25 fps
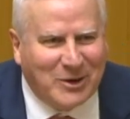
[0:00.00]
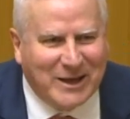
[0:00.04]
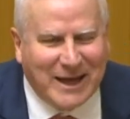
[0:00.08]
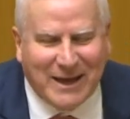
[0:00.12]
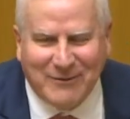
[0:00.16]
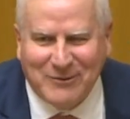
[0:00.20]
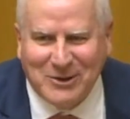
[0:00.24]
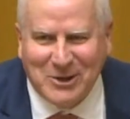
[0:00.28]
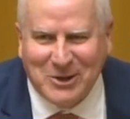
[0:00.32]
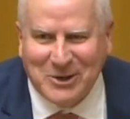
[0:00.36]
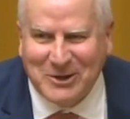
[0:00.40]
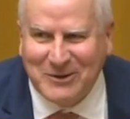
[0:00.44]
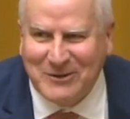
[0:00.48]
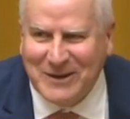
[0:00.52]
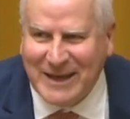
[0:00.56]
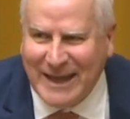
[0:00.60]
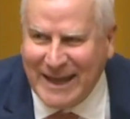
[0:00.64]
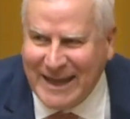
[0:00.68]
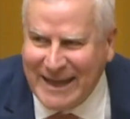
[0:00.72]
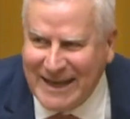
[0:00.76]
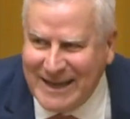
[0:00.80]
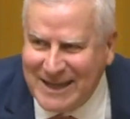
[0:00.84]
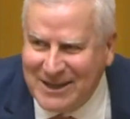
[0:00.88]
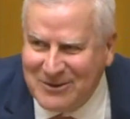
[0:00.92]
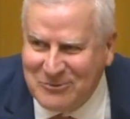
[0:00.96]
Have a look at
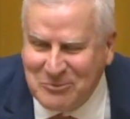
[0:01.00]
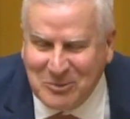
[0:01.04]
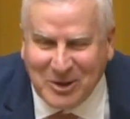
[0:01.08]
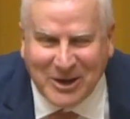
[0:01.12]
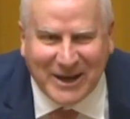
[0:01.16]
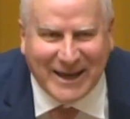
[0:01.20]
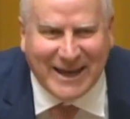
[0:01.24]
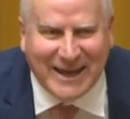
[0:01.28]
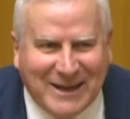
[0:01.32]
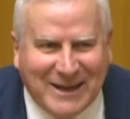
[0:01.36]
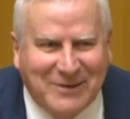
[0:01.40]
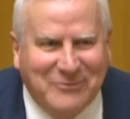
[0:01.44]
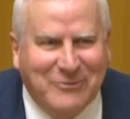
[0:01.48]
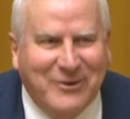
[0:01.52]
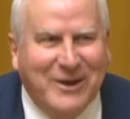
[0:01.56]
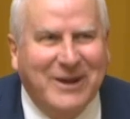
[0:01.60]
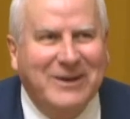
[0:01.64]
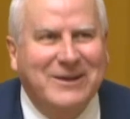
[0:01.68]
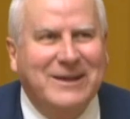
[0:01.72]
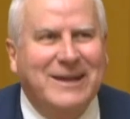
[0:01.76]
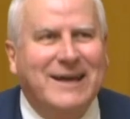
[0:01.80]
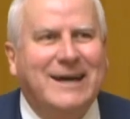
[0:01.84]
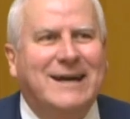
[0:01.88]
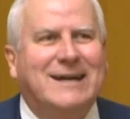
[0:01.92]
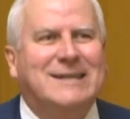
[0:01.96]
any of my
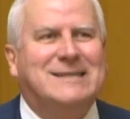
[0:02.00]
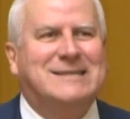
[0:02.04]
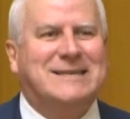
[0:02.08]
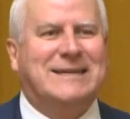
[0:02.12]
vote cards